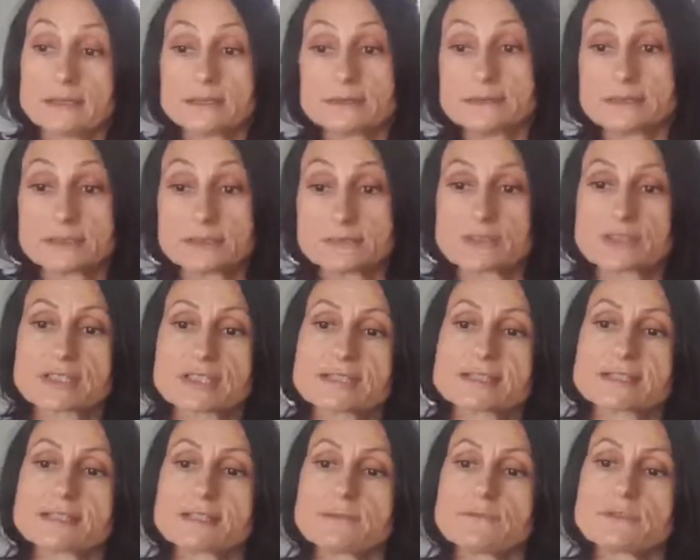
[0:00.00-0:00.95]
nervous
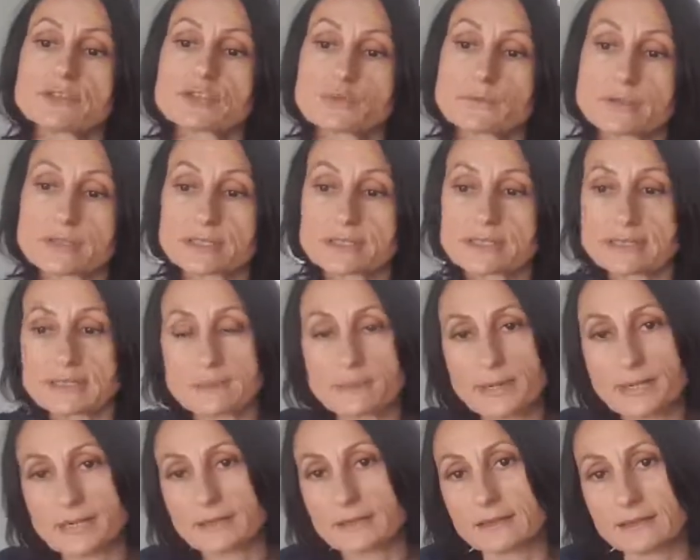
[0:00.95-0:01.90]
system, which works
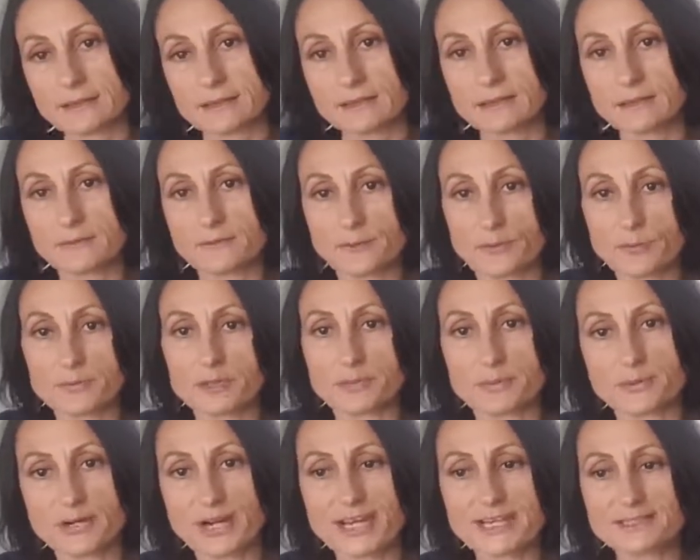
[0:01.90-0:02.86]
independently from the
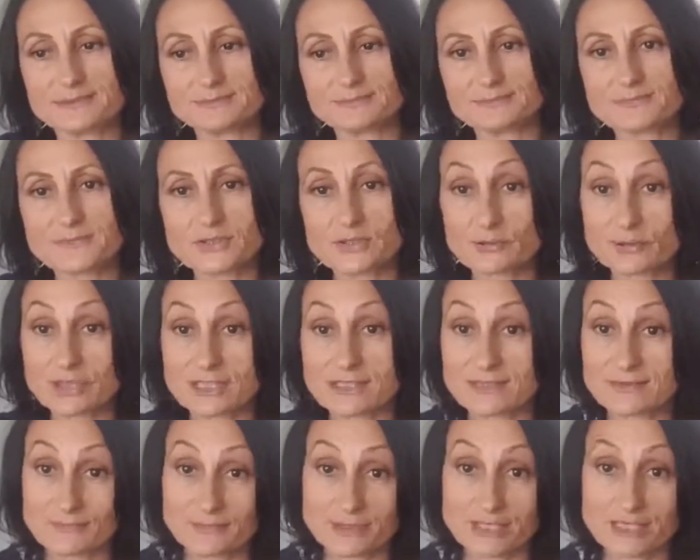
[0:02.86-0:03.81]
brain. So
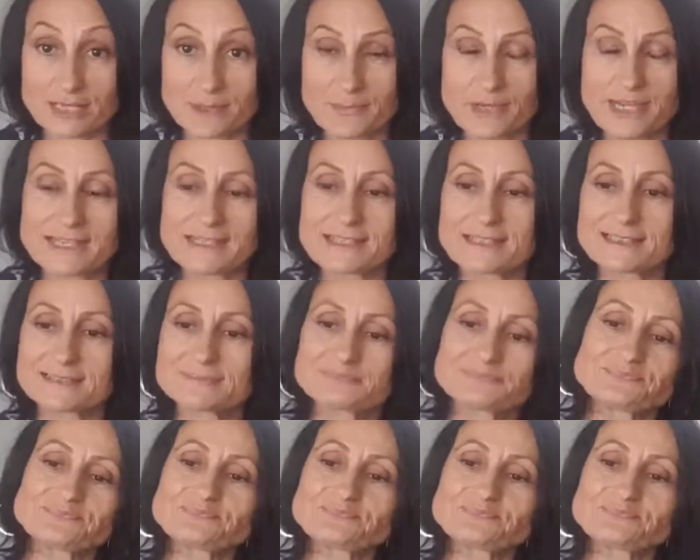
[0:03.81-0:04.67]
that's really amazing.